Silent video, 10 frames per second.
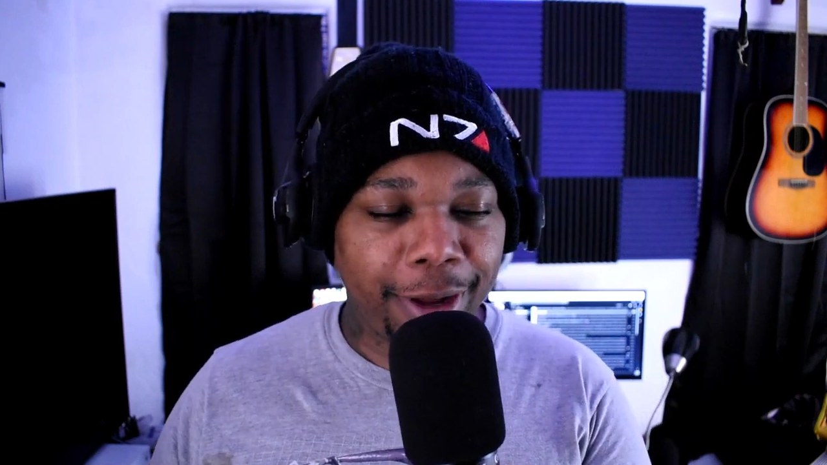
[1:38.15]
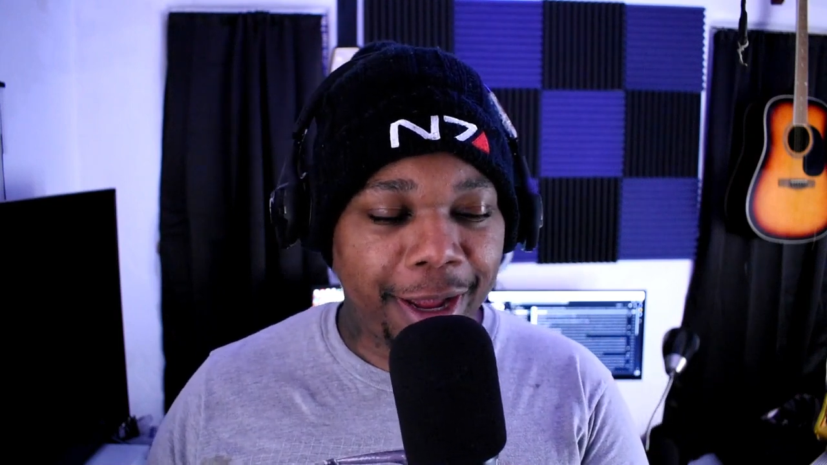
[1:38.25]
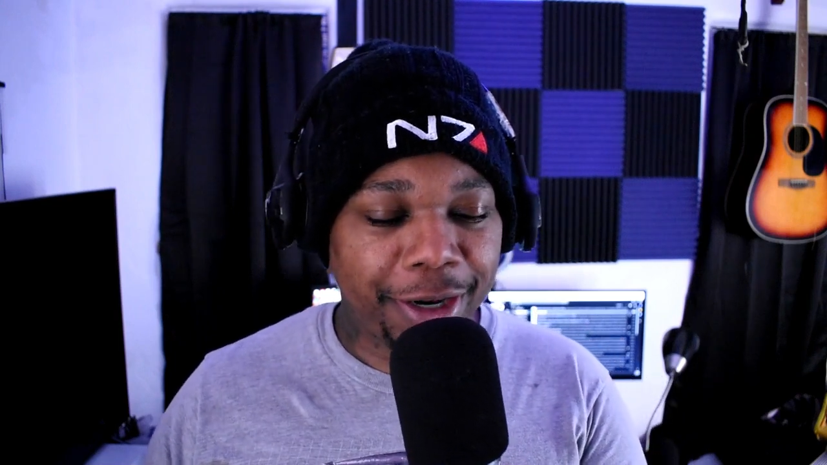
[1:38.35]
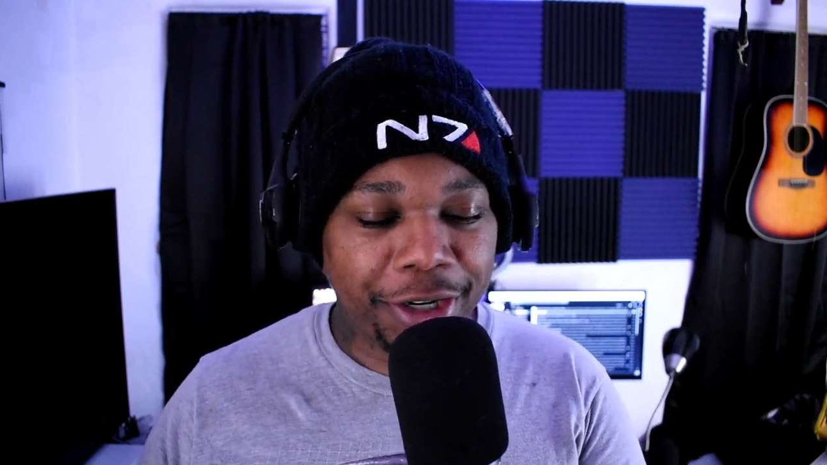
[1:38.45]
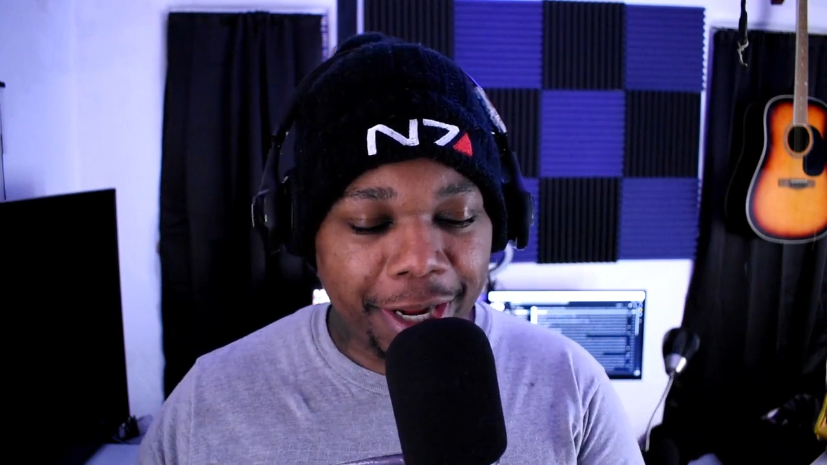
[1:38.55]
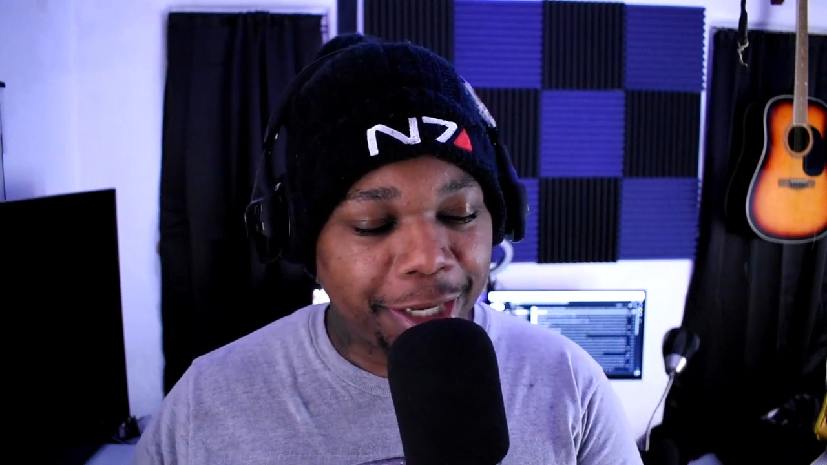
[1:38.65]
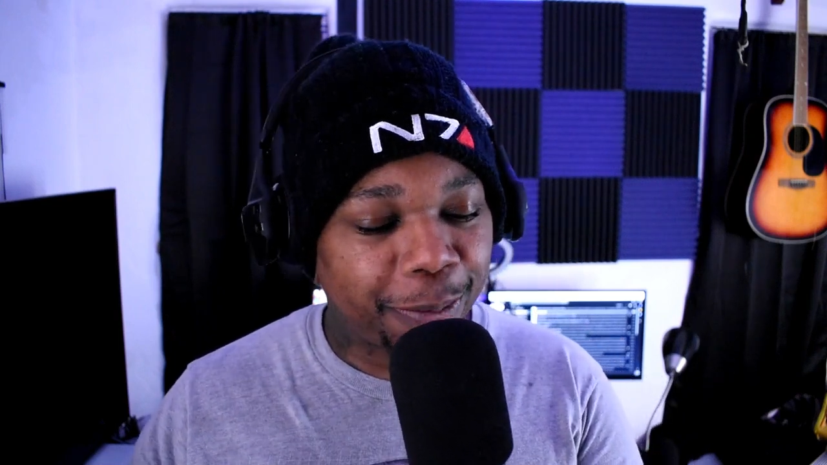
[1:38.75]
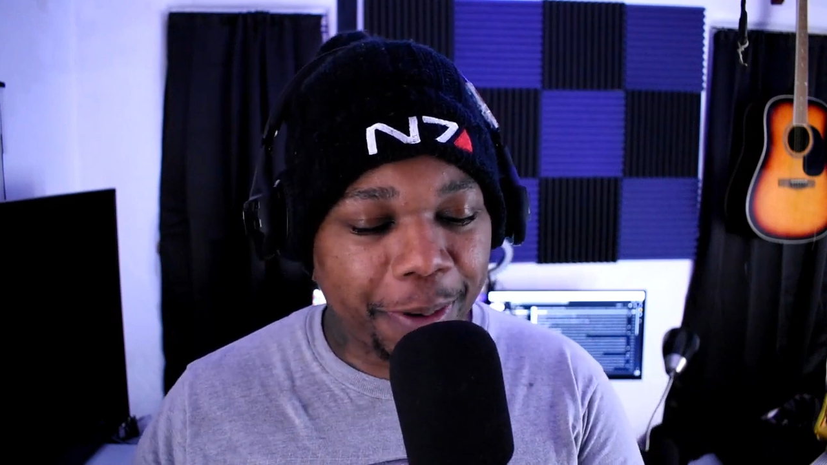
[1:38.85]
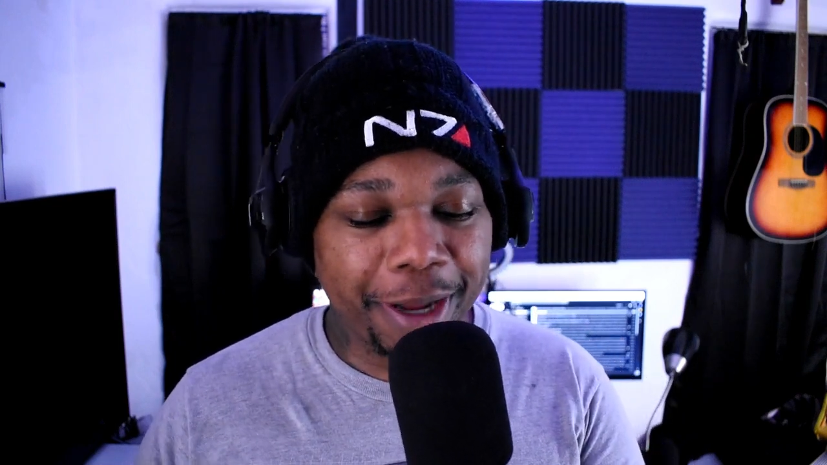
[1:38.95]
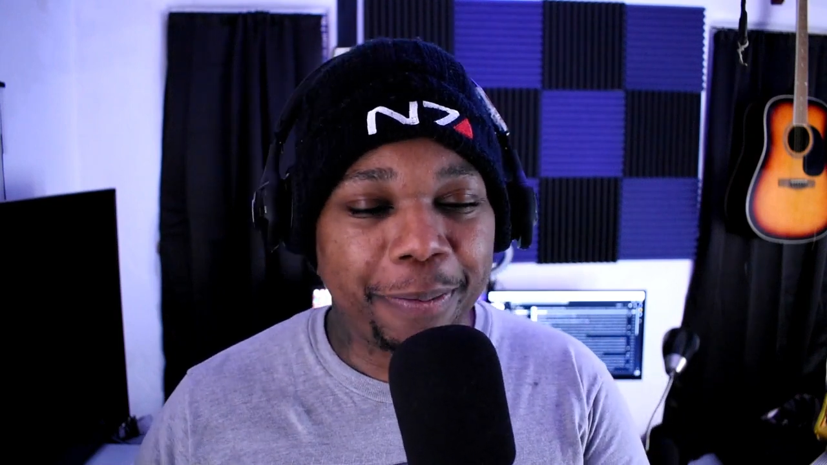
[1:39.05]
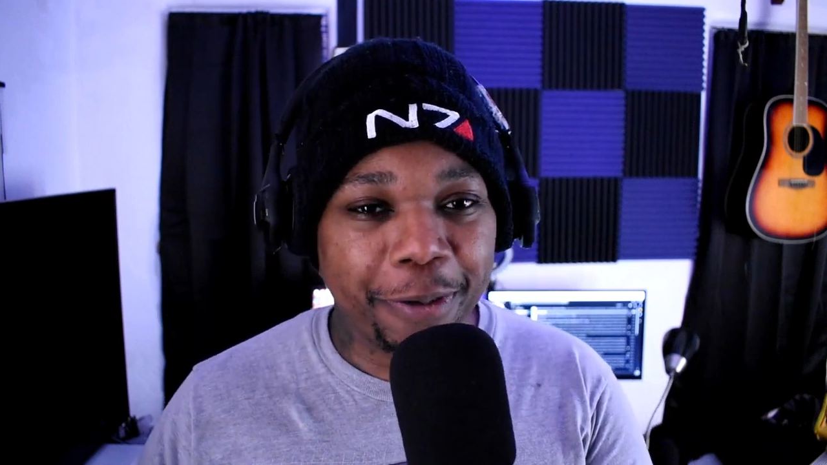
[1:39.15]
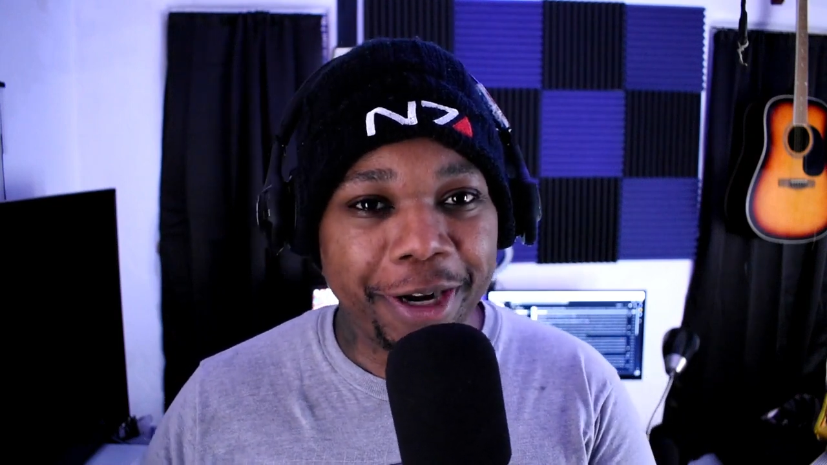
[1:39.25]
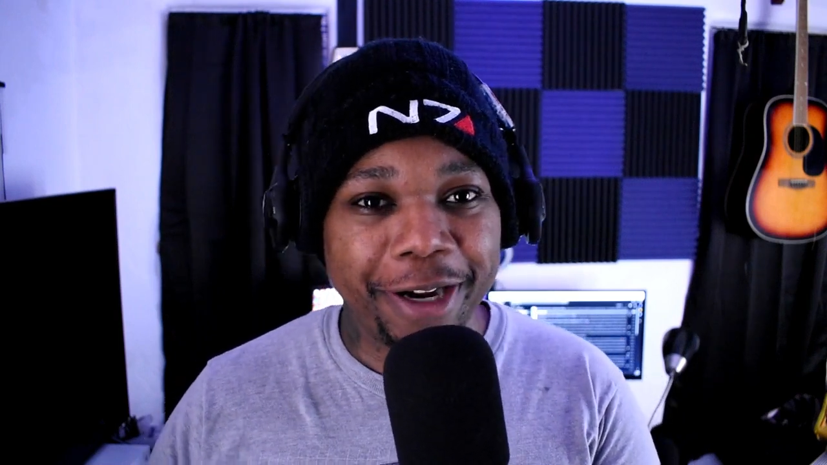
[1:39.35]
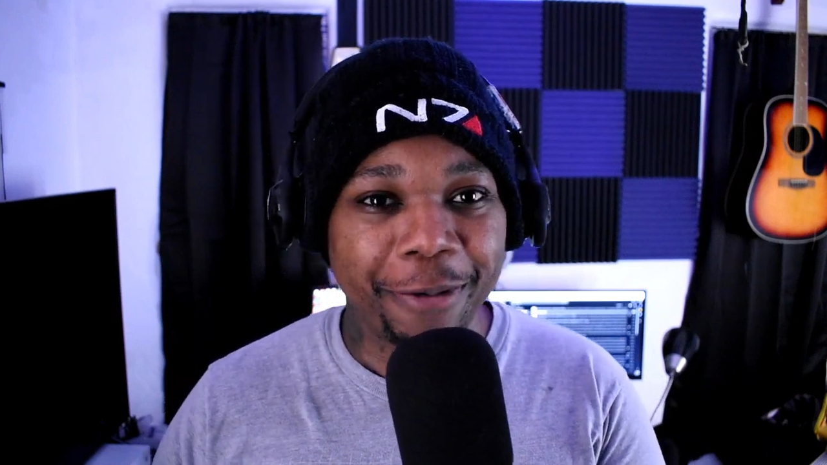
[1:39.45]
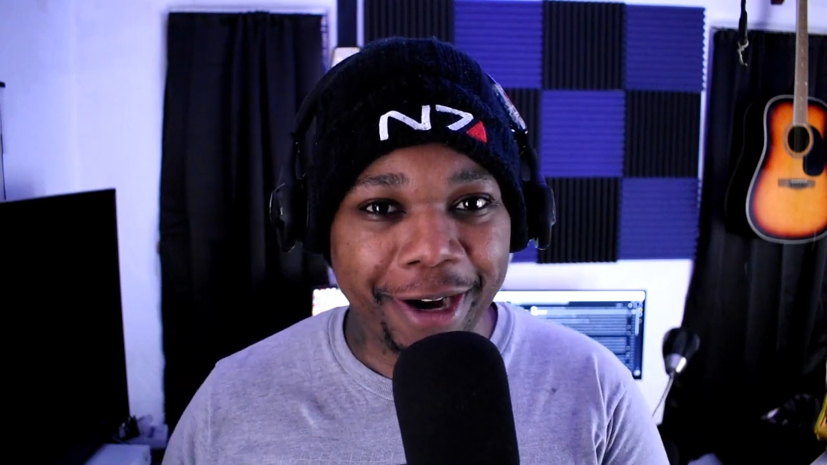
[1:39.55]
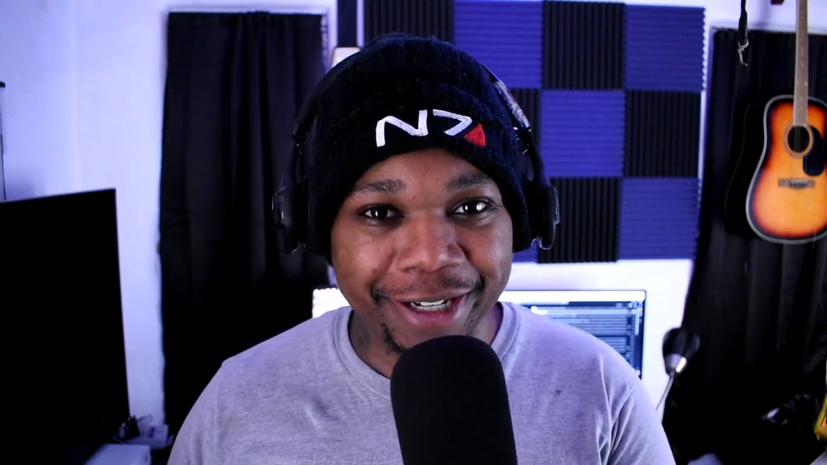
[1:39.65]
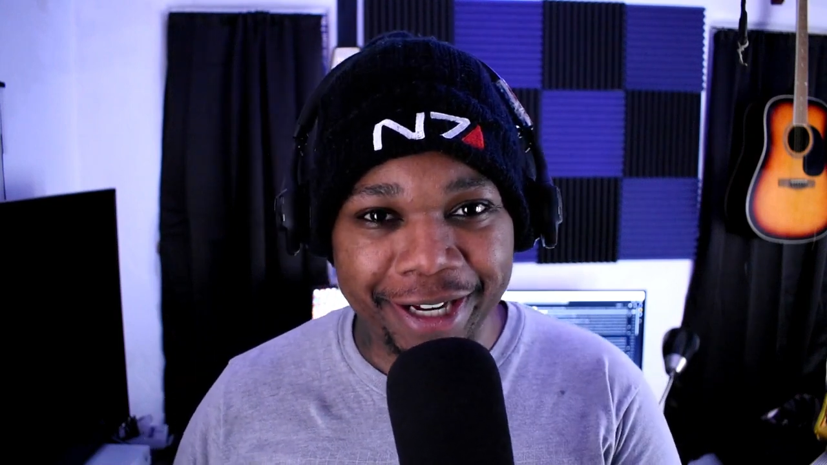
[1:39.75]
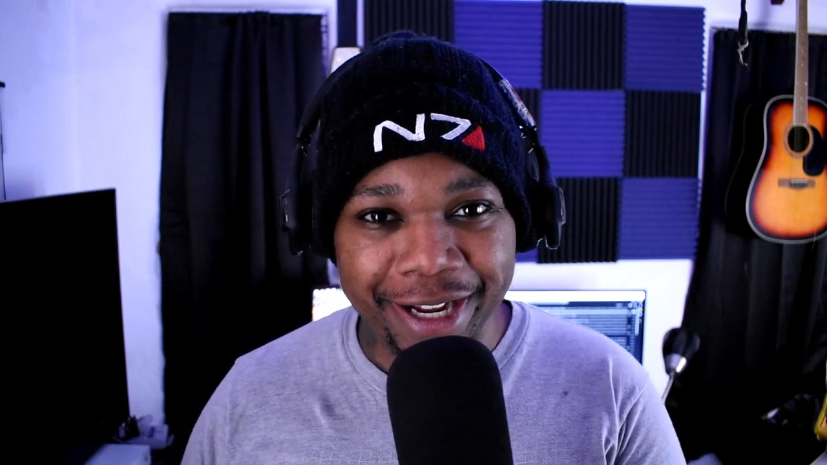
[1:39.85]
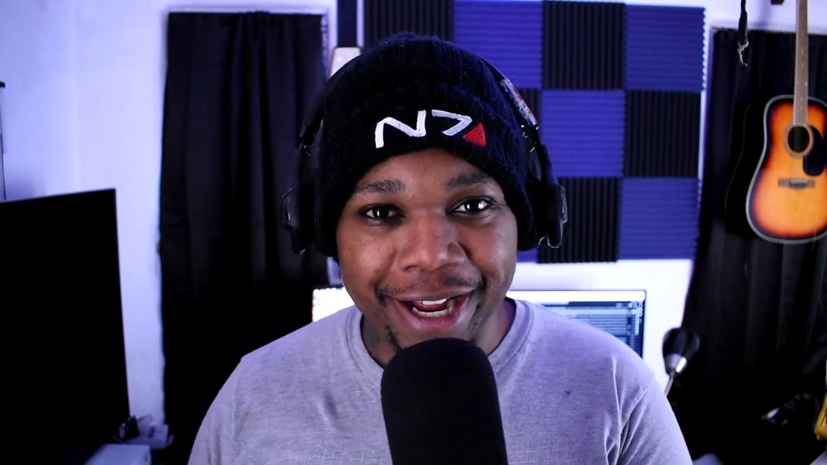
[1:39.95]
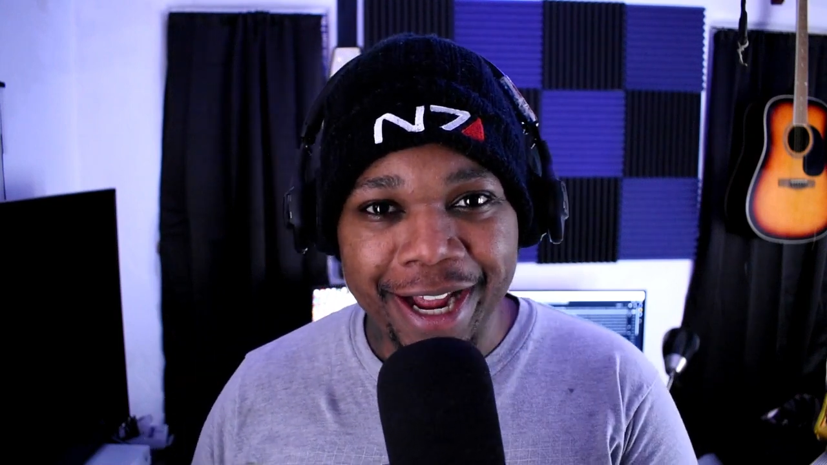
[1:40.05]
It's been pretty
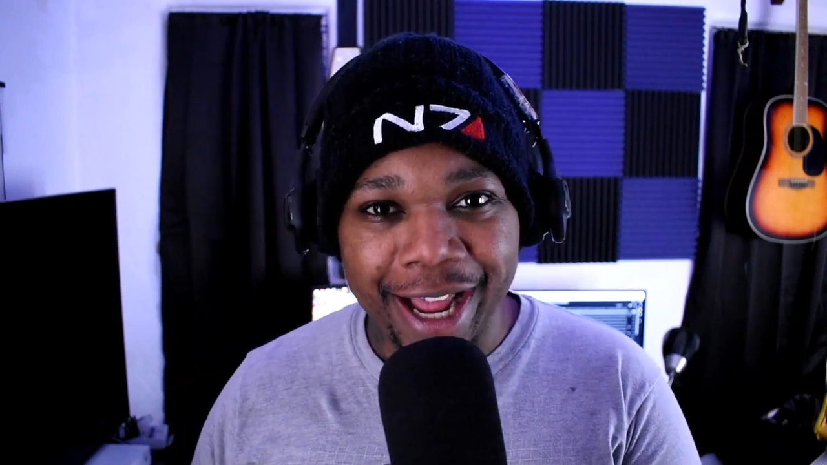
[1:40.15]
crazy.